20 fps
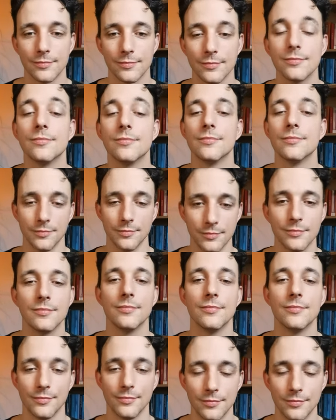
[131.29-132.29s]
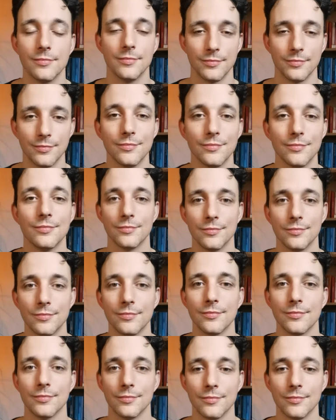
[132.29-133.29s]
and I try
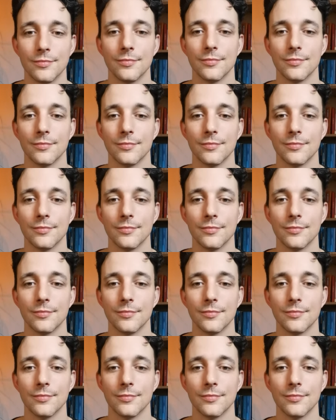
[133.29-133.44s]
sometimes